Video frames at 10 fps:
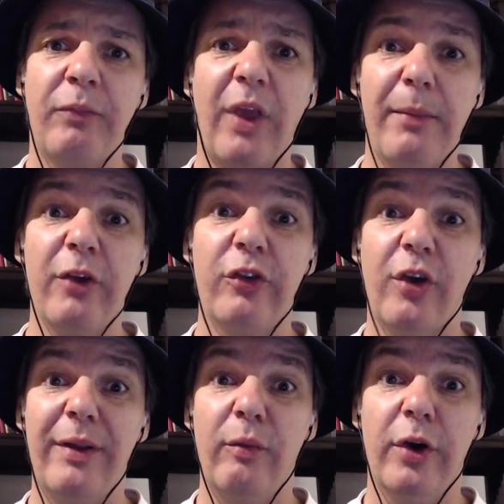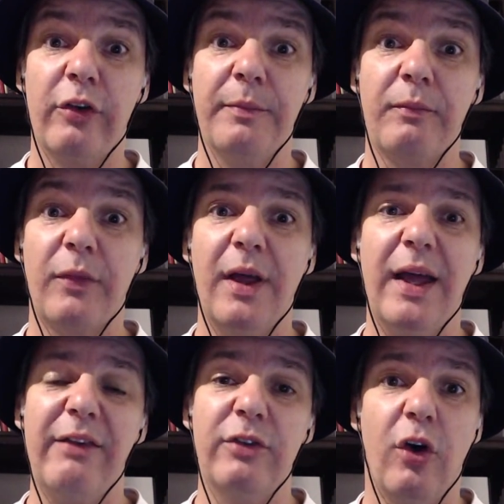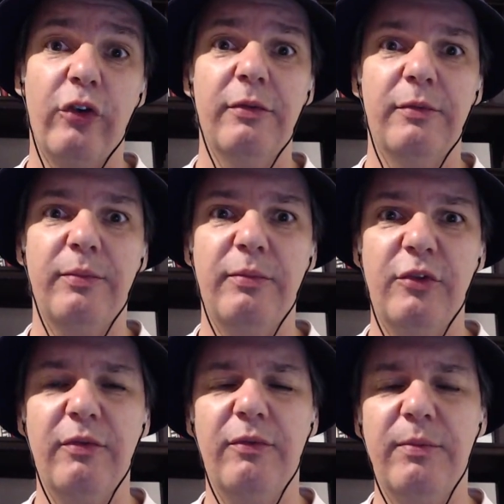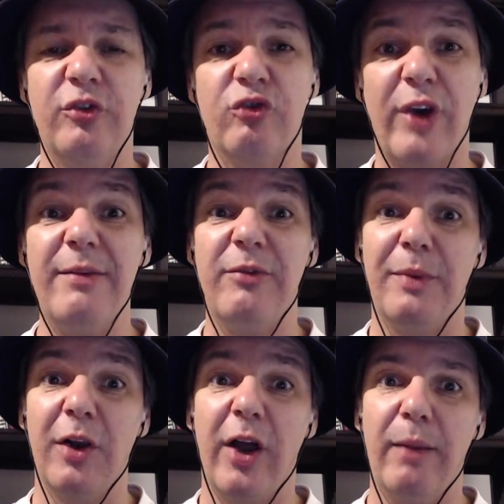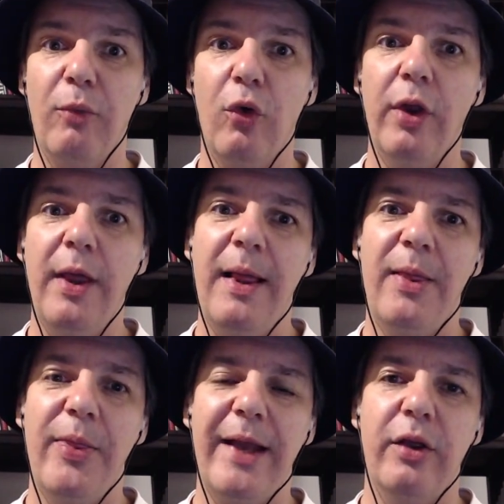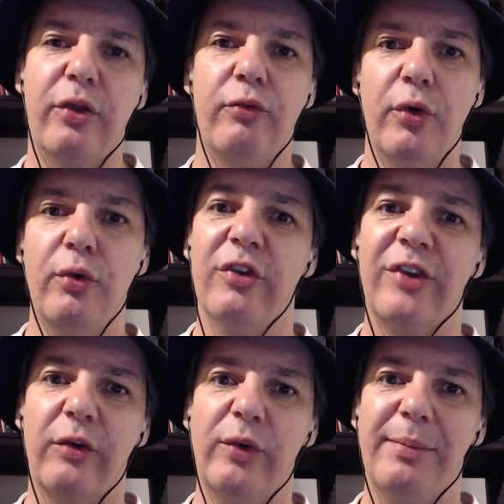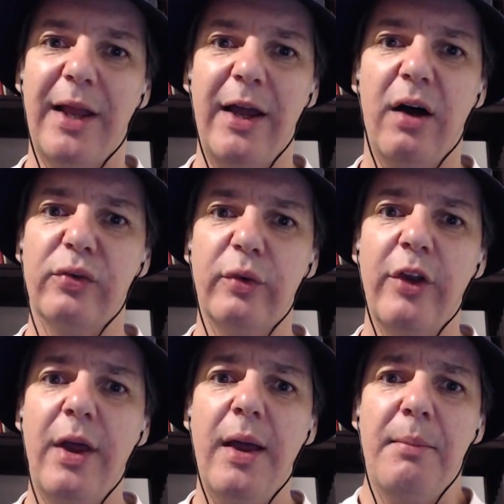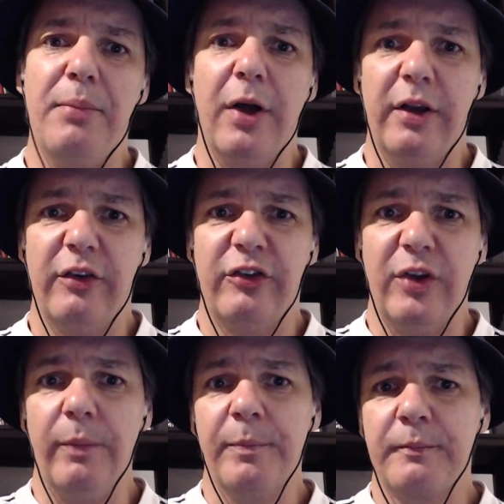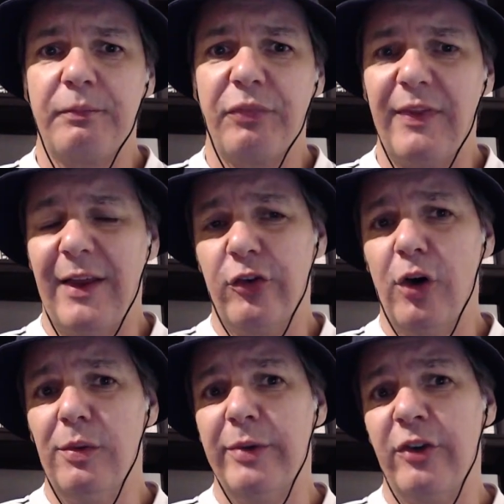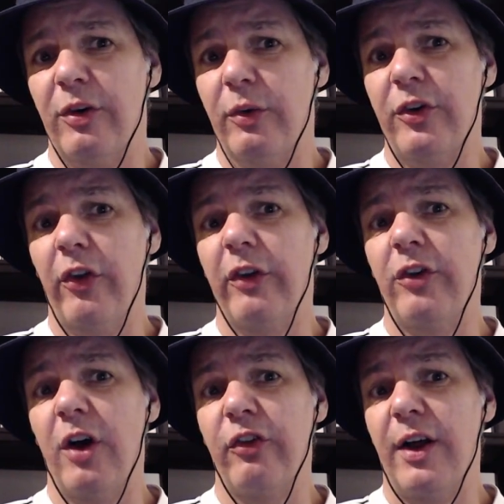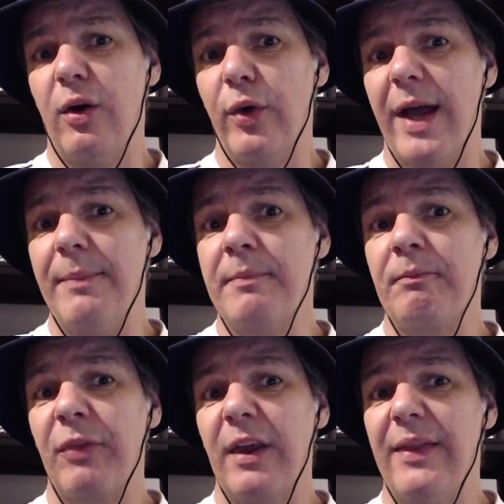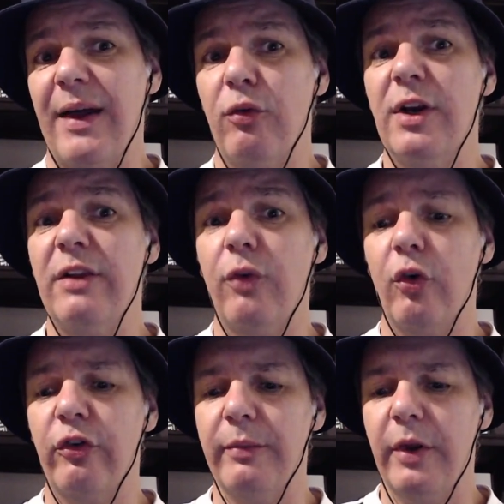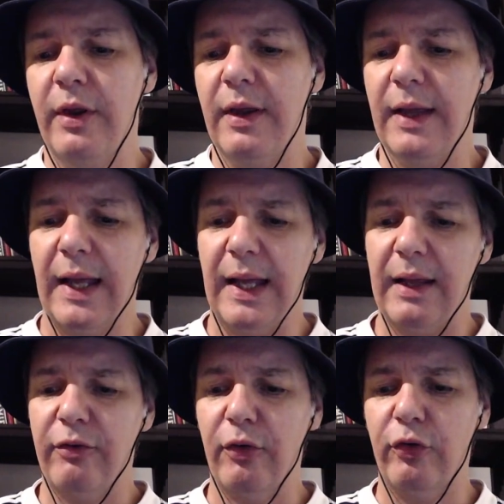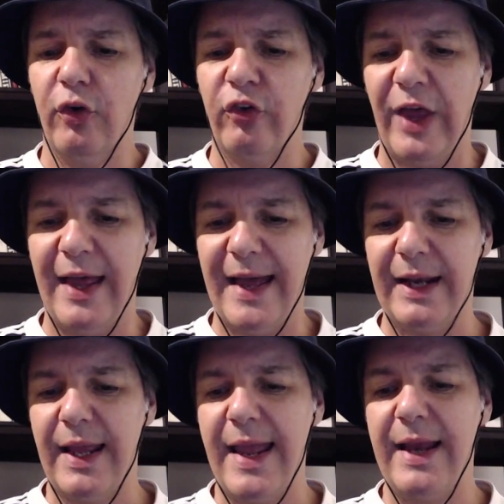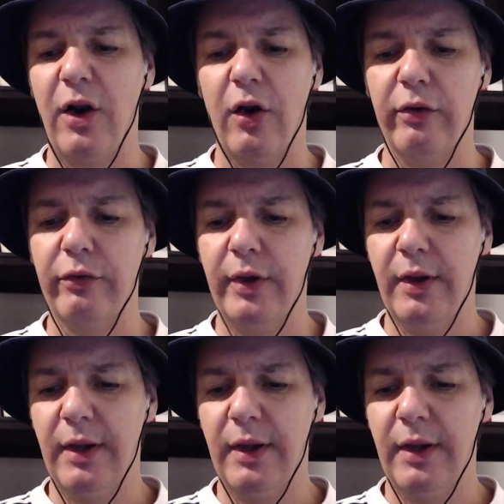Most of the time that worked. If not straight from a line-out ball, then through the secondary play afterwards. But still, that scoreboard pressure was on the Tars the whole game, and that really forced their hand in a lot of